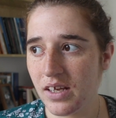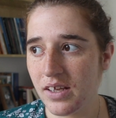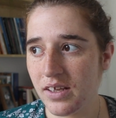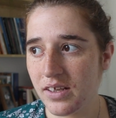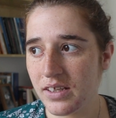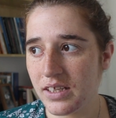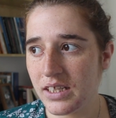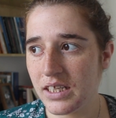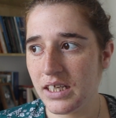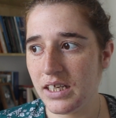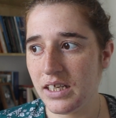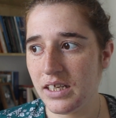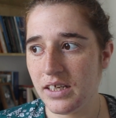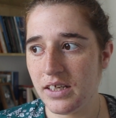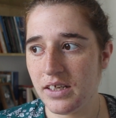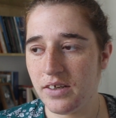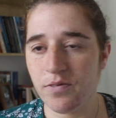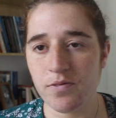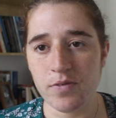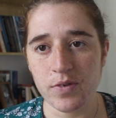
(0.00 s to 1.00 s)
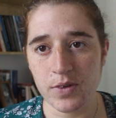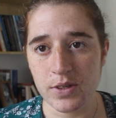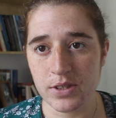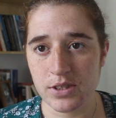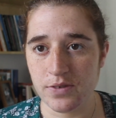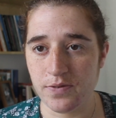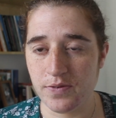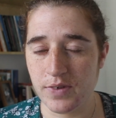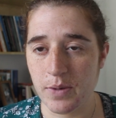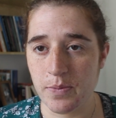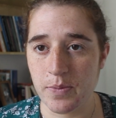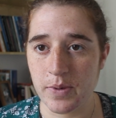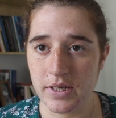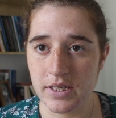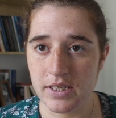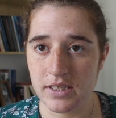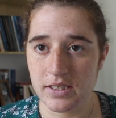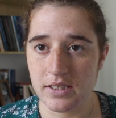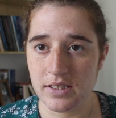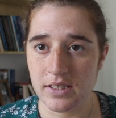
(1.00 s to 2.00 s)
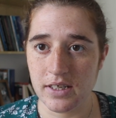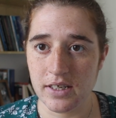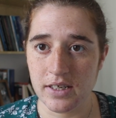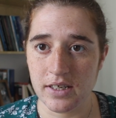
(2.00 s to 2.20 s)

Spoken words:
the influence of Japanese